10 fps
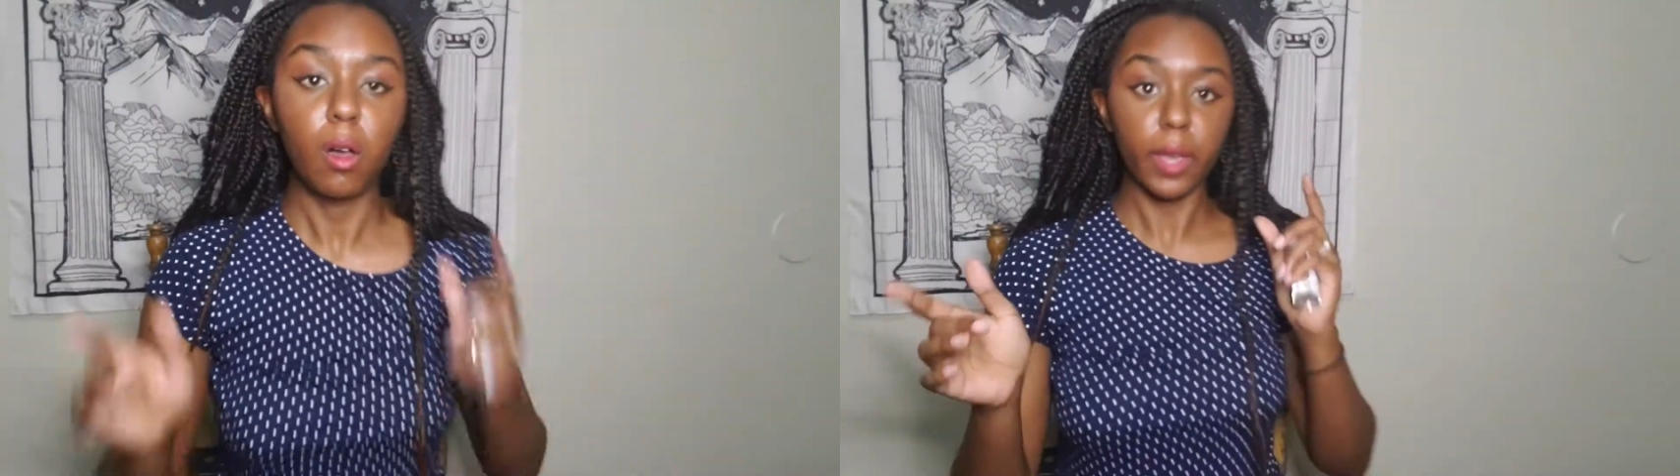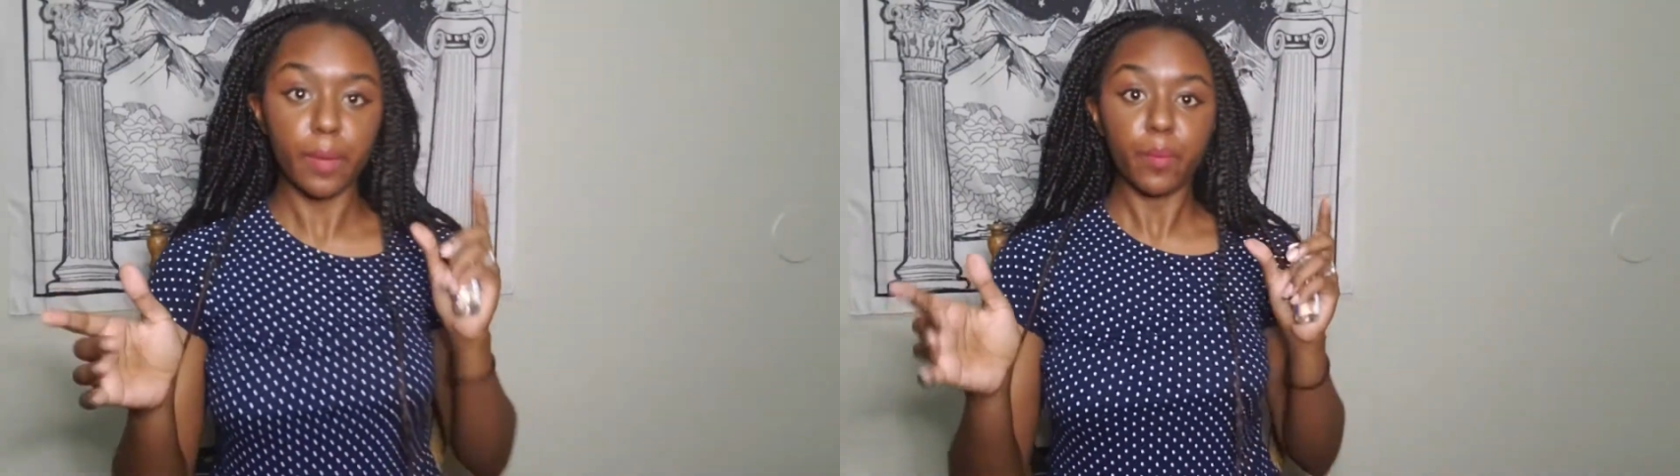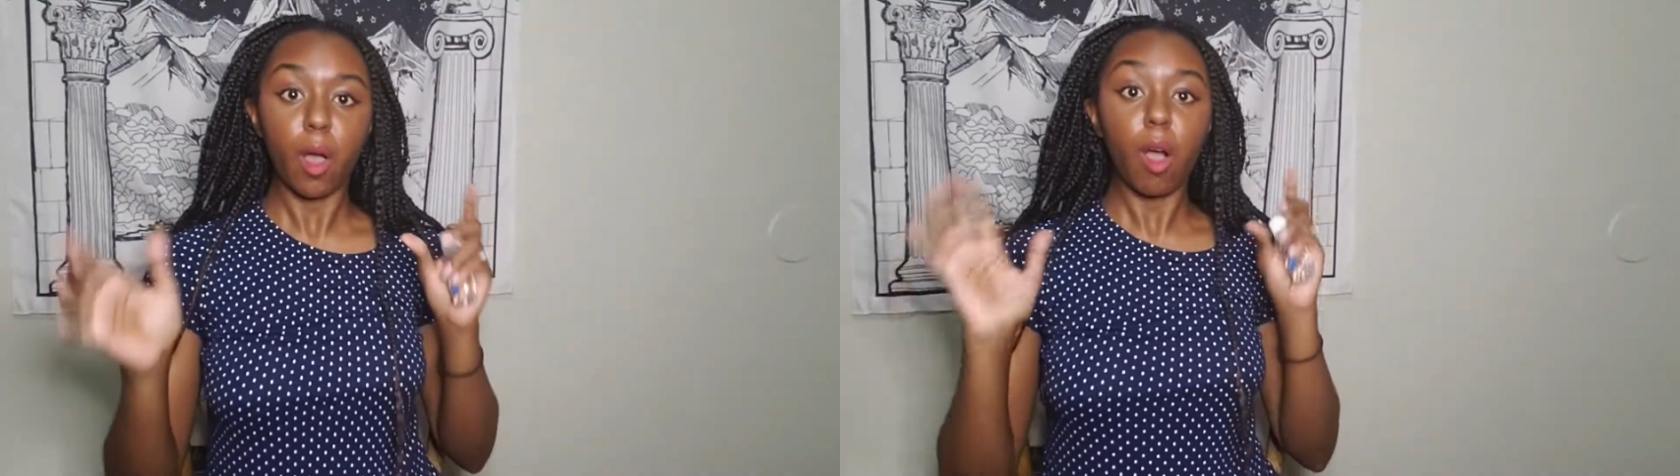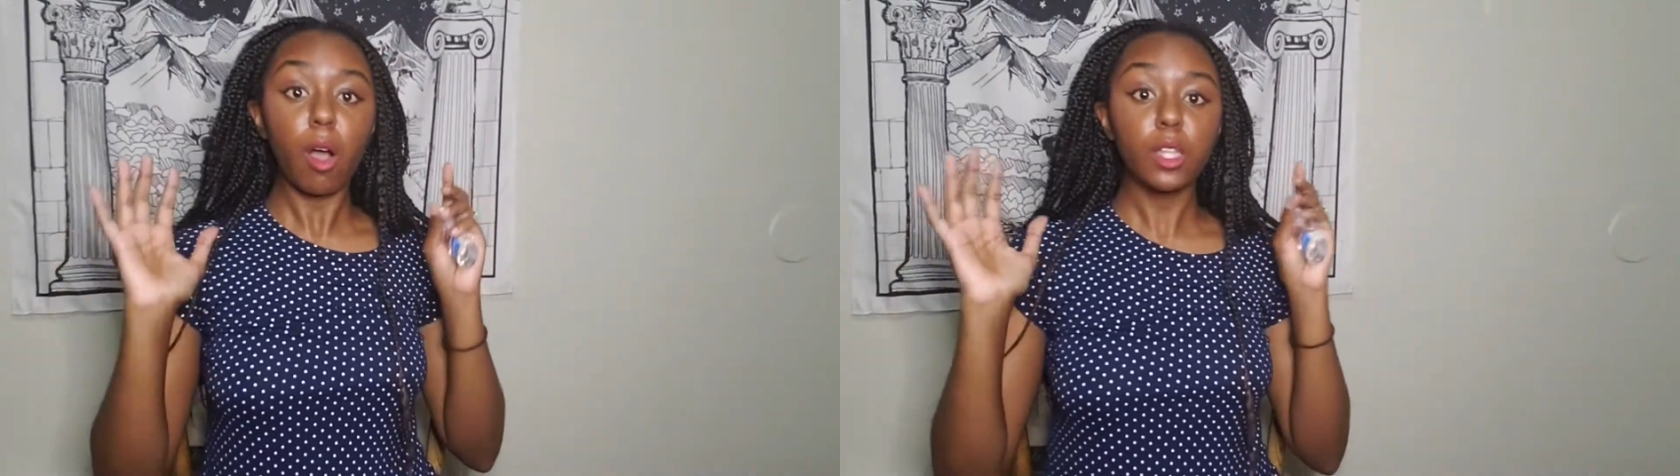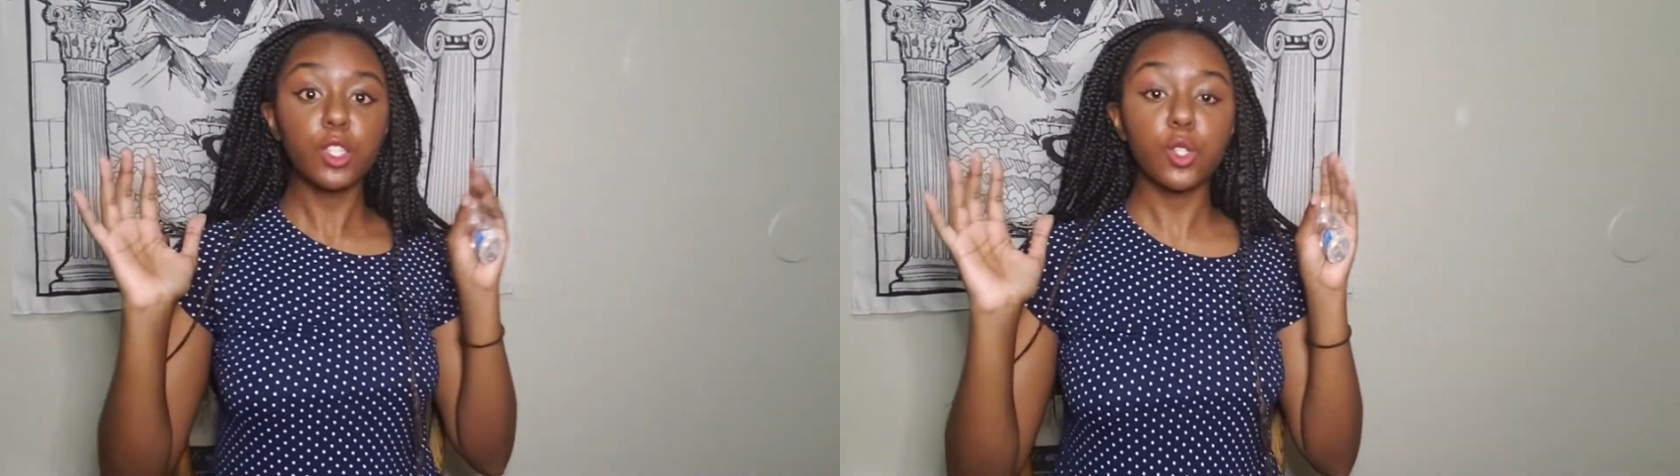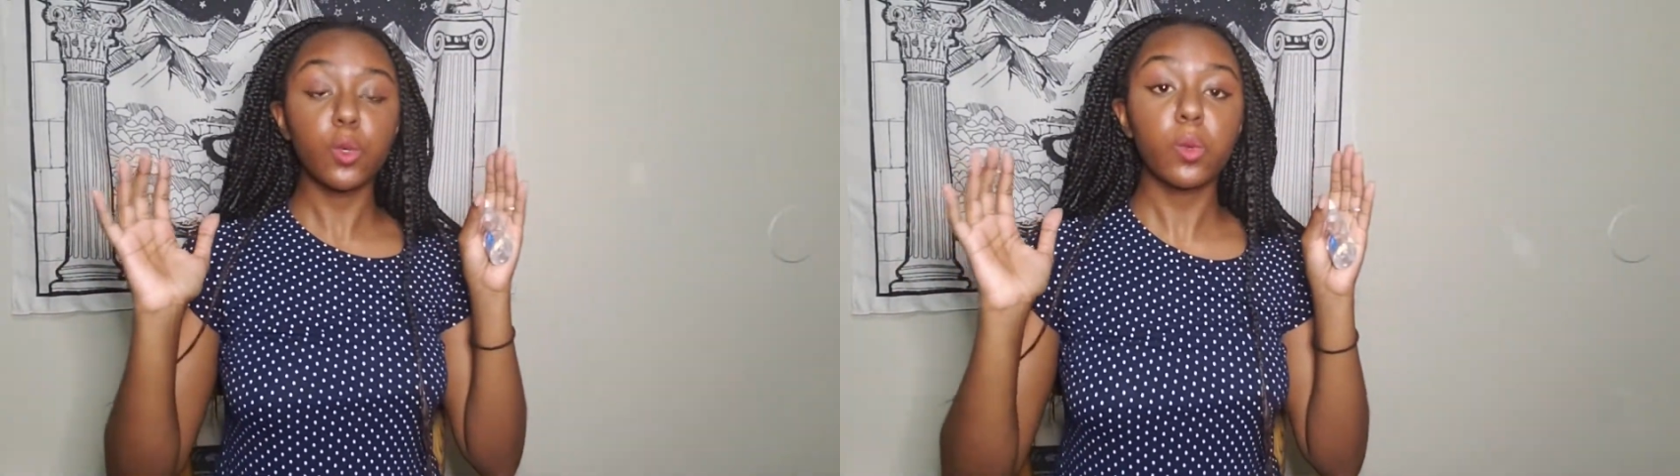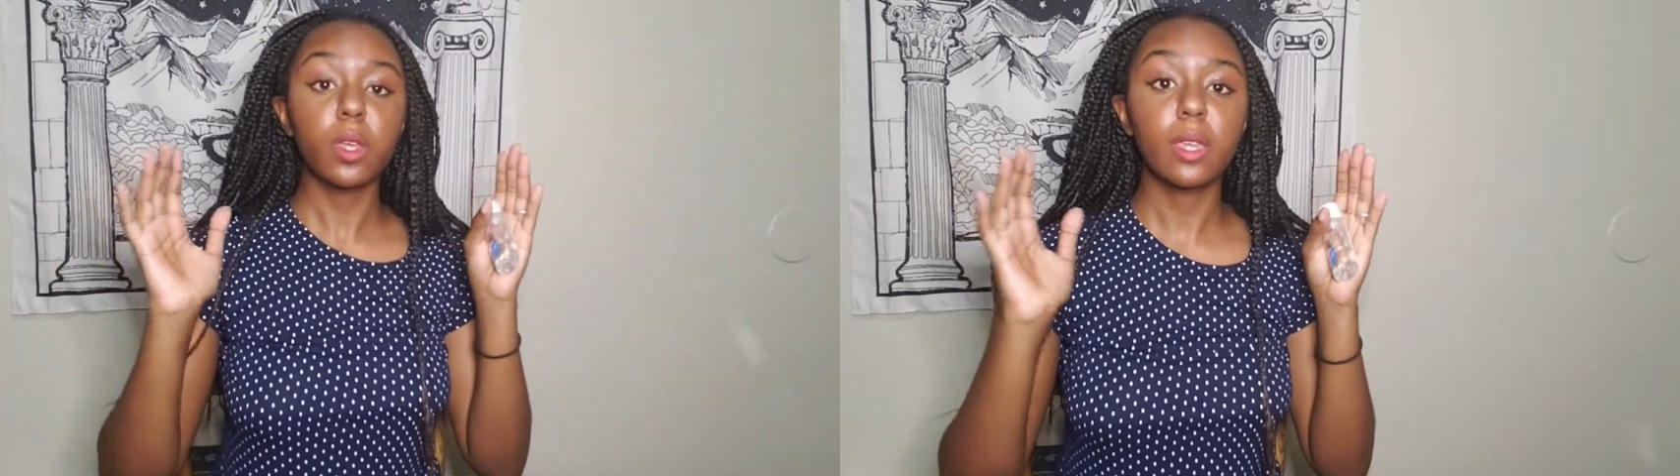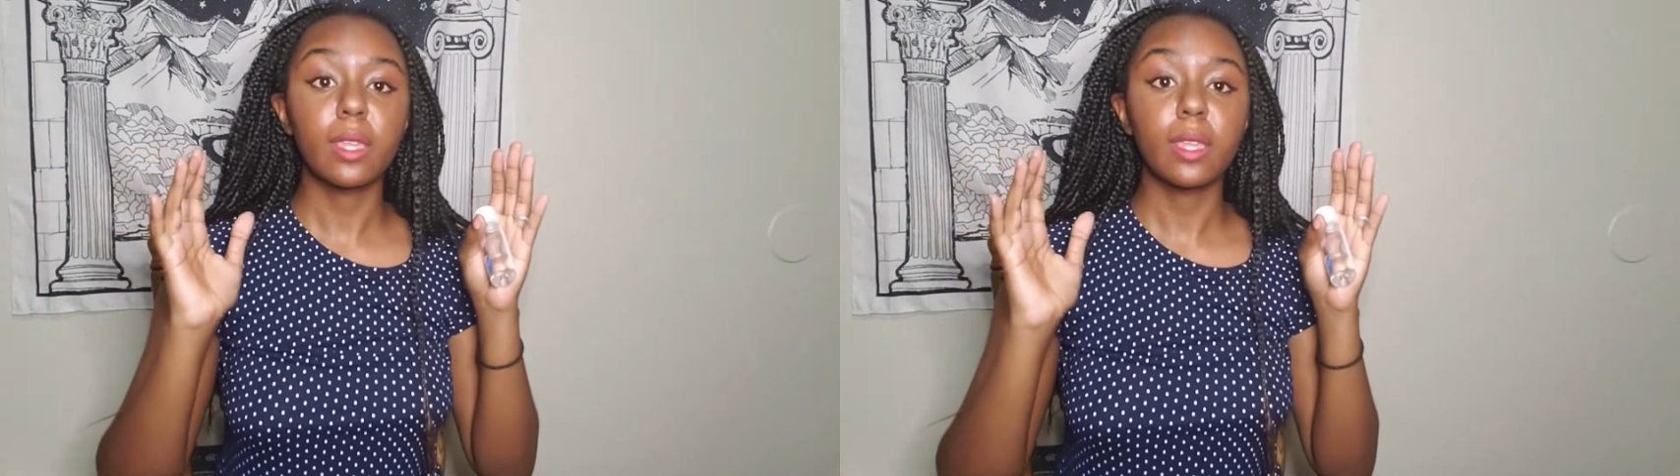Okay, on to